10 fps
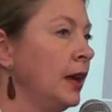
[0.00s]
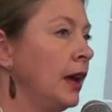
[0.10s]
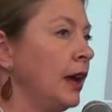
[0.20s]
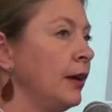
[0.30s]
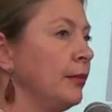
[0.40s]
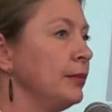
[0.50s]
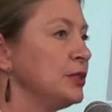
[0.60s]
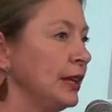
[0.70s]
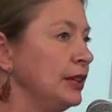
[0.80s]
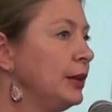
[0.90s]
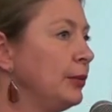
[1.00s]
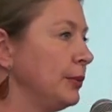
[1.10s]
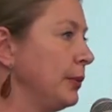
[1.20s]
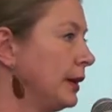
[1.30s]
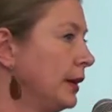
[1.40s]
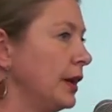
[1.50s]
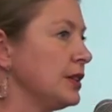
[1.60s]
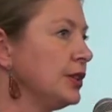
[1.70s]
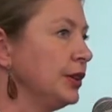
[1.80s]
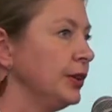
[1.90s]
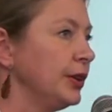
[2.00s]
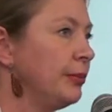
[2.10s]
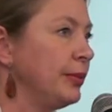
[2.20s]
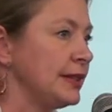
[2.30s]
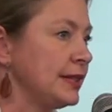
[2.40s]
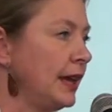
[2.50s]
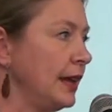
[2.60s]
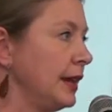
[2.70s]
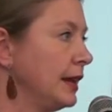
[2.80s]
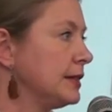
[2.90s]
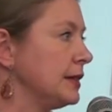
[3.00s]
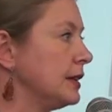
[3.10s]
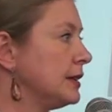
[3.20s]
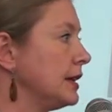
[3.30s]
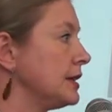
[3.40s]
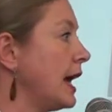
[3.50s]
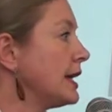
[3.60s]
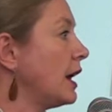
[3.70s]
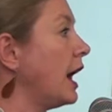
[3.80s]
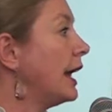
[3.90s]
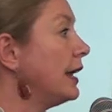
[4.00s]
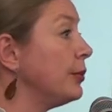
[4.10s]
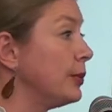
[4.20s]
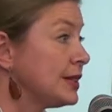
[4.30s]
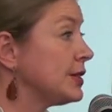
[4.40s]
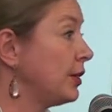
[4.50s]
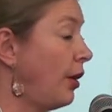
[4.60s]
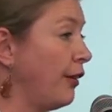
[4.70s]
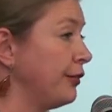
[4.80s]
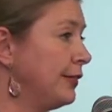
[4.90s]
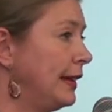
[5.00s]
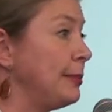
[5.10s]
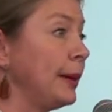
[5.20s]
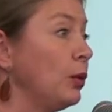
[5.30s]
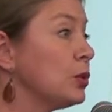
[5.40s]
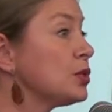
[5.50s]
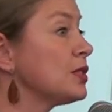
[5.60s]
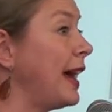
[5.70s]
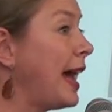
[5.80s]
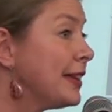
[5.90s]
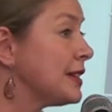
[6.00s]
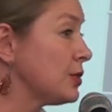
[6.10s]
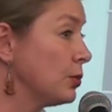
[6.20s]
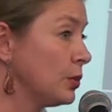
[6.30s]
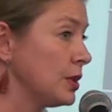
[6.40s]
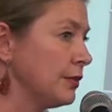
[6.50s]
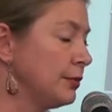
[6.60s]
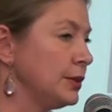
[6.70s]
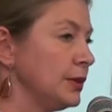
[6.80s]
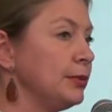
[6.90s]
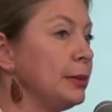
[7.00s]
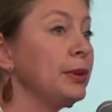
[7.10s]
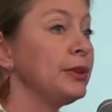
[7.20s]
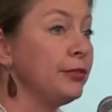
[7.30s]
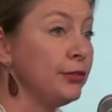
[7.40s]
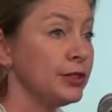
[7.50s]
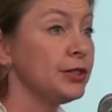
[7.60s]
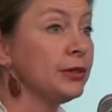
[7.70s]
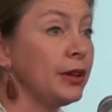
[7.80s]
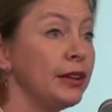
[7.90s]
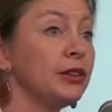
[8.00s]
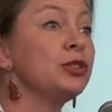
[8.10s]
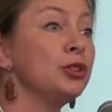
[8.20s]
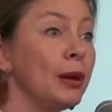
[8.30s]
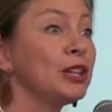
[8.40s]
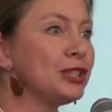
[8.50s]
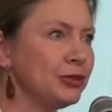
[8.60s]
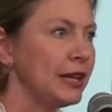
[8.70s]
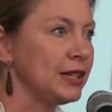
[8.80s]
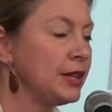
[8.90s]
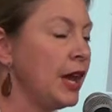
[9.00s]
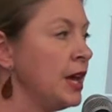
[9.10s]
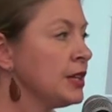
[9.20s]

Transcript: Generally, when one goes to Europe, they say that it has a higher risk of developing all sorts of other disorders if we do it. We put the fruit under too much stress.